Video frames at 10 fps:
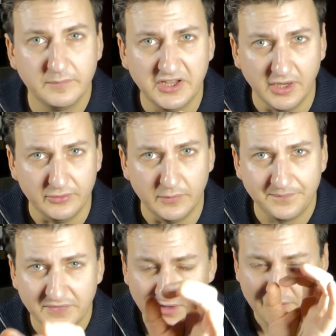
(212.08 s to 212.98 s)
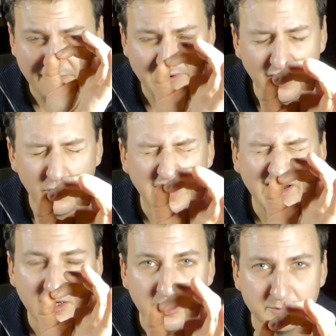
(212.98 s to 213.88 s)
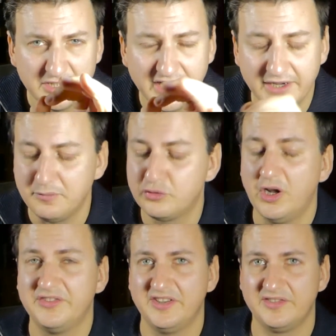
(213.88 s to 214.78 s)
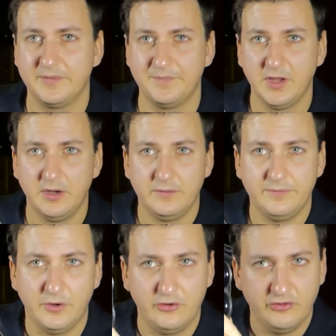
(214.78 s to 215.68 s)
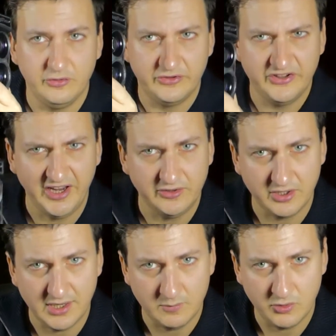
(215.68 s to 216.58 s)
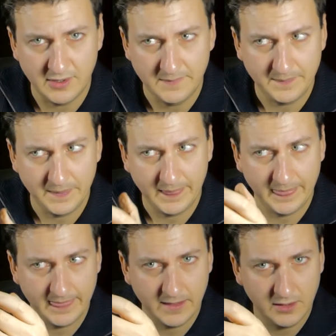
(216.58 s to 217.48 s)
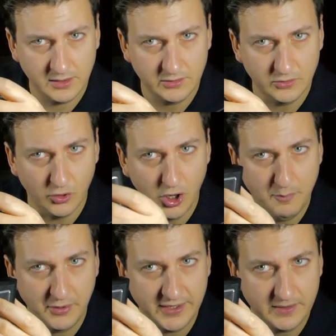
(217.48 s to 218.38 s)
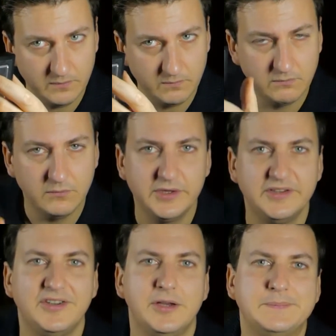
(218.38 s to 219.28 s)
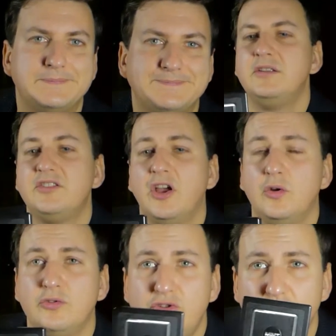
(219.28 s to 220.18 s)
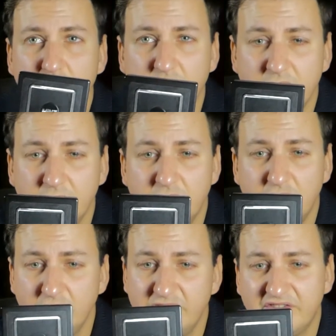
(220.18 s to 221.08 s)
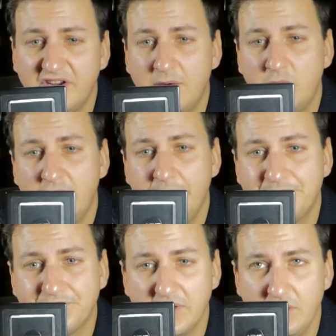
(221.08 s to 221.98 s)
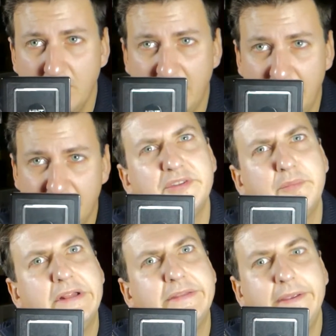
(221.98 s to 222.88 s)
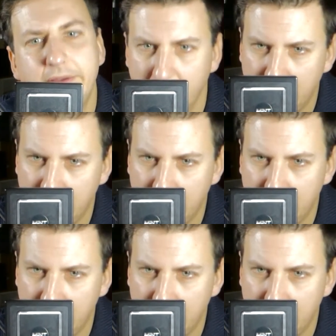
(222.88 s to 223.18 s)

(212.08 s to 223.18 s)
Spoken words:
be careful. Very complicated process. First, you take the camera, you open it, and it's on. So to use this camera, you have possibility